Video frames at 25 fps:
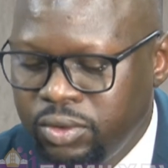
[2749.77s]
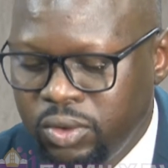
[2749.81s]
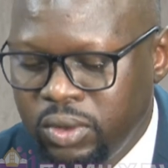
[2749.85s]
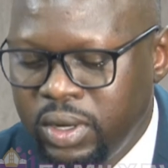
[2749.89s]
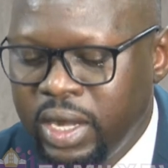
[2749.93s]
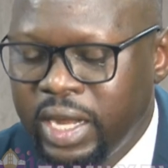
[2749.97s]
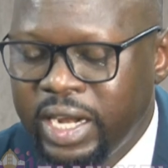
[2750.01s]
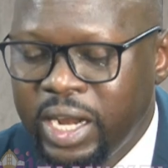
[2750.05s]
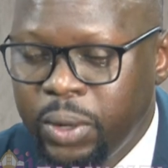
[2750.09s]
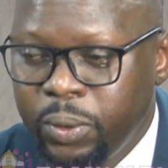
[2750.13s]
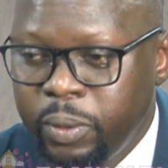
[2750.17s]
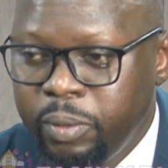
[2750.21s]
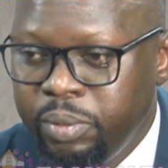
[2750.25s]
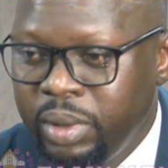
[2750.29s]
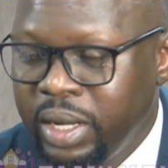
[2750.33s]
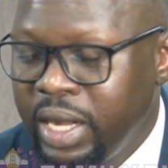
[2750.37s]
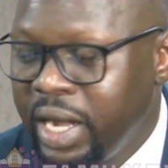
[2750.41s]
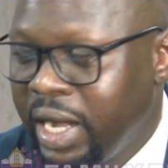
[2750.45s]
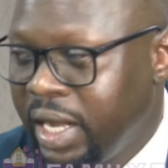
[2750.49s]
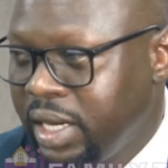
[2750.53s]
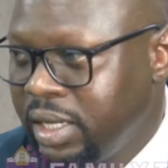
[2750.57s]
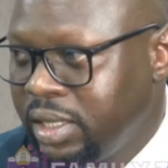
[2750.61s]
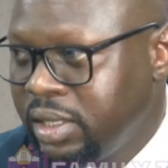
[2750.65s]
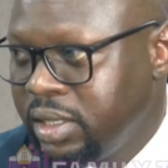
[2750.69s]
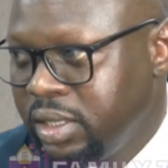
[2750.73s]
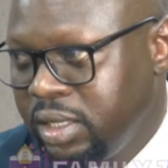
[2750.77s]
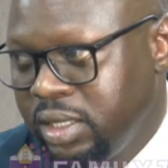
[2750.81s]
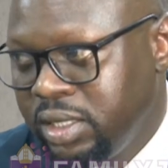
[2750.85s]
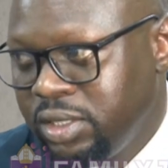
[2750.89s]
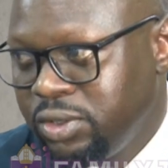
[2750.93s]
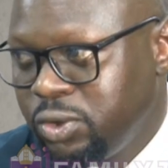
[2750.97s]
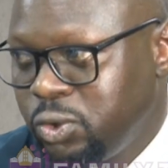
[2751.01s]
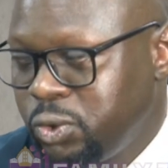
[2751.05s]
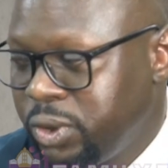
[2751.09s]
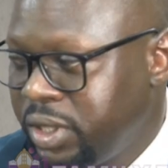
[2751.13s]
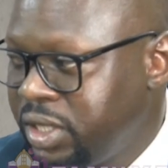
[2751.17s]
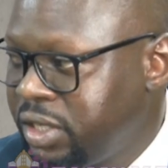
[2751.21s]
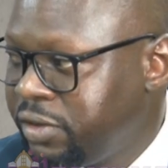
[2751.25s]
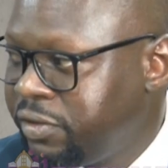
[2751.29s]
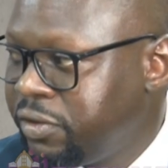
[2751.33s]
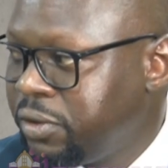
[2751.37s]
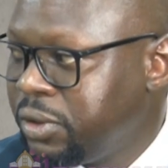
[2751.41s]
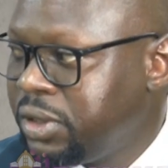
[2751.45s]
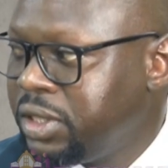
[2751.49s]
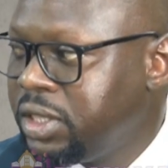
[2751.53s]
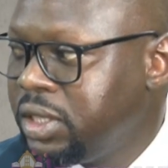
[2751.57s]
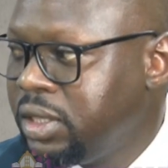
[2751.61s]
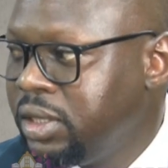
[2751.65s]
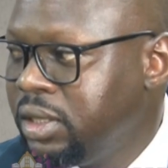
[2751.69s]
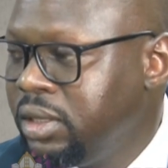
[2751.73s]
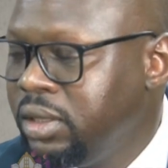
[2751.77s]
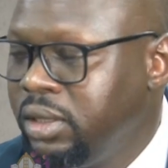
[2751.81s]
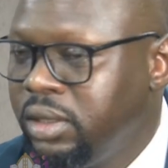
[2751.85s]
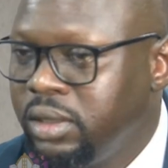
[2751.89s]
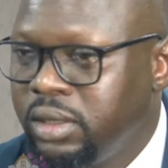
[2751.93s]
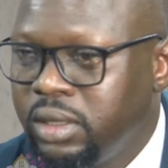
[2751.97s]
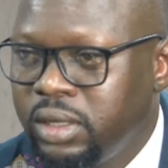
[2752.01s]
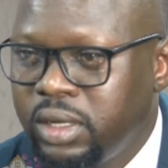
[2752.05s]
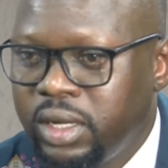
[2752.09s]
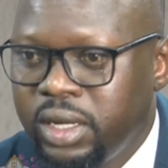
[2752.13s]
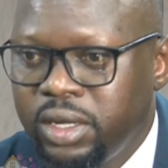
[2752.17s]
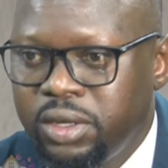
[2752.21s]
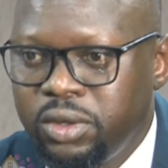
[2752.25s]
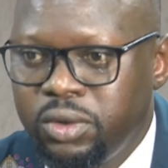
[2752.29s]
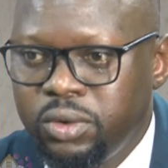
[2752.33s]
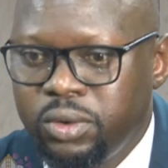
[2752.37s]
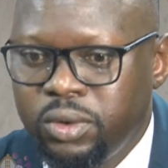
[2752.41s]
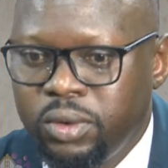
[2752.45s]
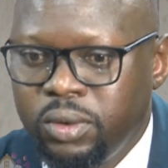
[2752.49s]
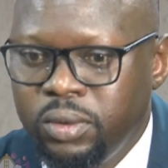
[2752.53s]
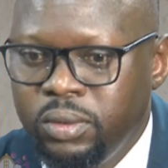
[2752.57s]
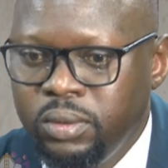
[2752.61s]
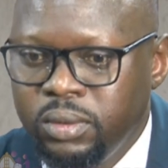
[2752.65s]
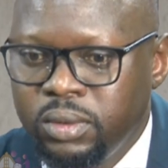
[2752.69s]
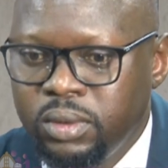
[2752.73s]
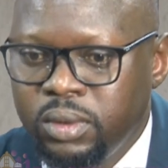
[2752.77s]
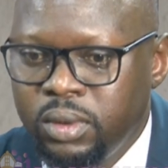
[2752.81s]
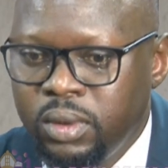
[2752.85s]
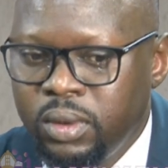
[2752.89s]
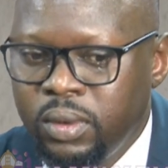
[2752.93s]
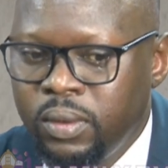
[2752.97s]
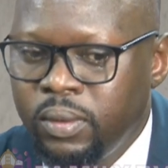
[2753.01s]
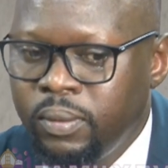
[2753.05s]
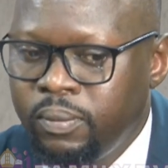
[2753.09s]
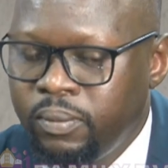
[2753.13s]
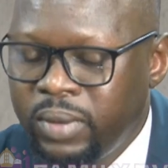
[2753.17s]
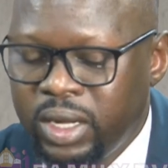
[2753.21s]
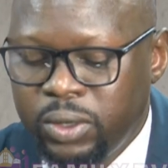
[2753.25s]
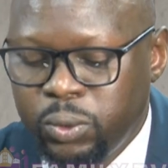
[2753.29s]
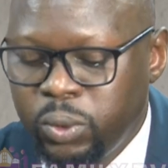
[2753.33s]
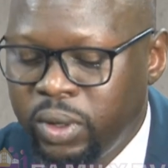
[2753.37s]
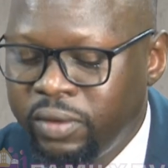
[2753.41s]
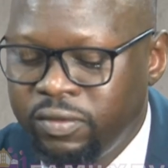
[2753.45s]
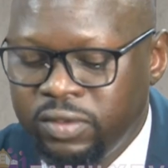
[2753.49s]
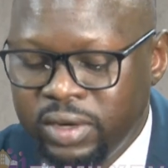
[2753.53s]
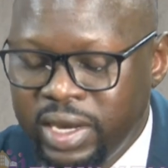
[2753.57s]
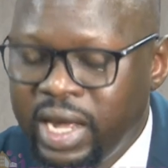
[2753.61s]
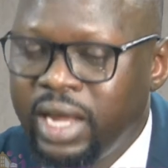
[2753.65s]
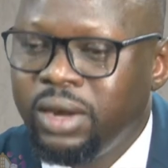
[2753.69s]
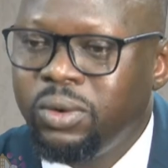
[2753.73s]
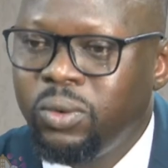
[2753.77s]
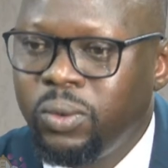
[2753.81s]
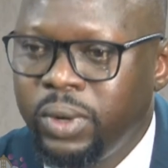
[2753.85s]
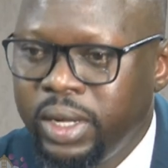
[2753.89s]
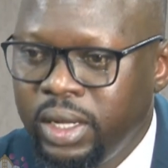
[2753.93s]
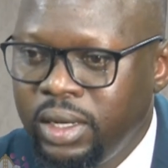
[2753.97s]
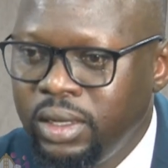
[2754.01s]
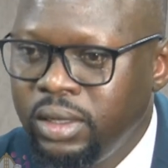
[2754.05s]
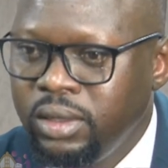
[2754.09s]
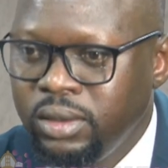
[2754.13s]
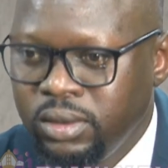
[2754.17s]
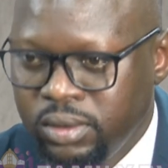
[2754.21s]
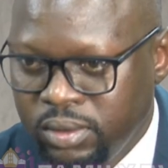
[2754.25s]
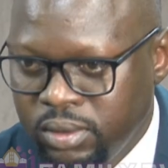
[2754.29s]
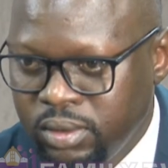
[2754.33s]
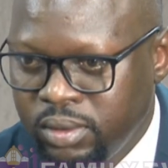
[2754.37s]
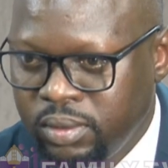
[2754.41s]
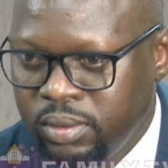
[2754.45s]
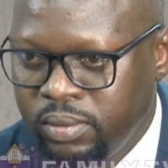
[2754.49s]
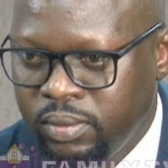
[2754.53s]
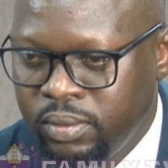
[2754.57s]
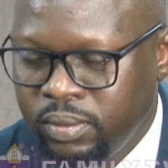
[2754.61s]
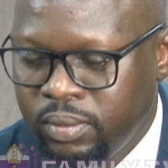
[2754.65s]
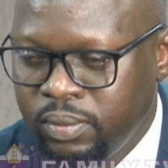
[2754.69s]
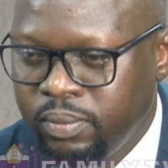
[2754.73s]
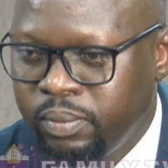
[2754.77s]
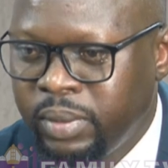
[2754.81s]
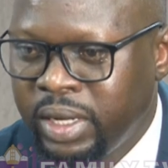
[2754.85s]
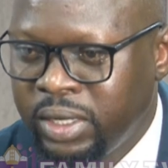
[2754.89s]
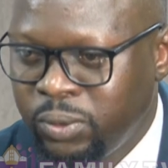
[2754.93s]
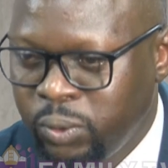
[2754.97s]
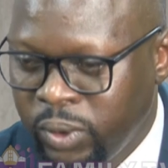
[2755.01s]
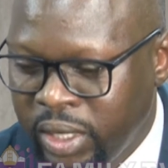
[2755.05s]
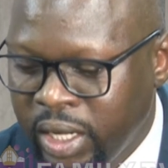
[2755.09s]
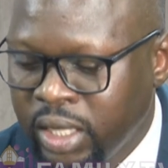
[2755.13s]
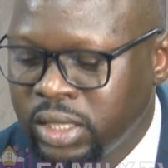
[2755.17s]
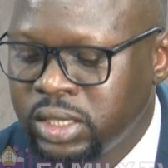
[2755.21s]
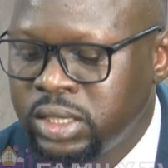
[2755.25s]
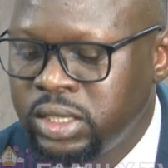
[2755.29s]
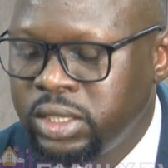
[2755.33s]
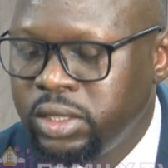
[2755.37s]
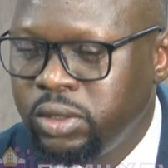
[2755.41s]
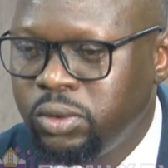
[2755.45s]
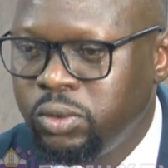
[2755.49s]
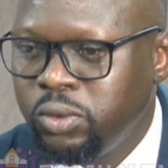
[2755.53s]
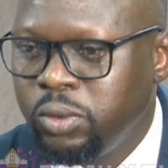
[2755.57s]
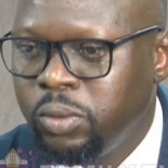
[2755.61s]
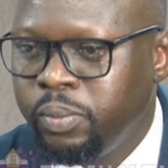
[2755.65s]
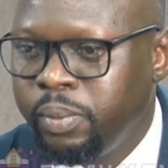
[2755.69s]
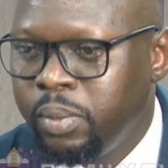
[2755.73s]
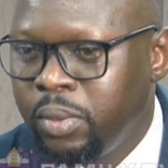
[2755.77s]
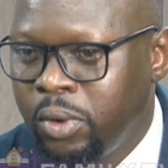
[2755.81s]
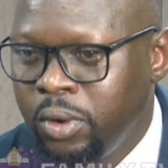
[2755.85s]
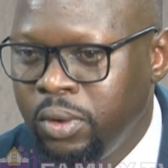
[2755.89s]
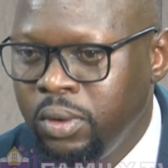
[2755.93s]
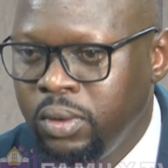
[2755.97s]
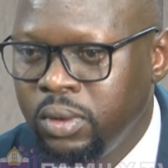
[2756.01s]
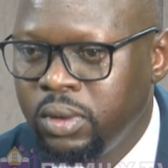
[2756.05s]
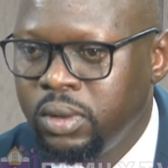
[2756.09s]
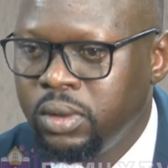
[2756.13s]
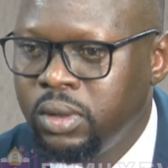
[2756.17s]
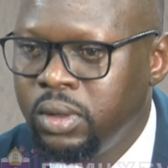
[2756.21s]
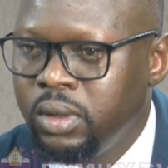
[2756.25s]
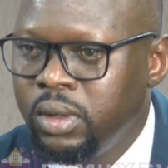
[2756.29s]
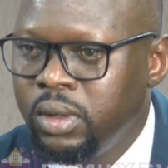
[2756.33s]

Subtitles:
Uganda, we began in 2014, like you know, but we have done well, but we can still do more.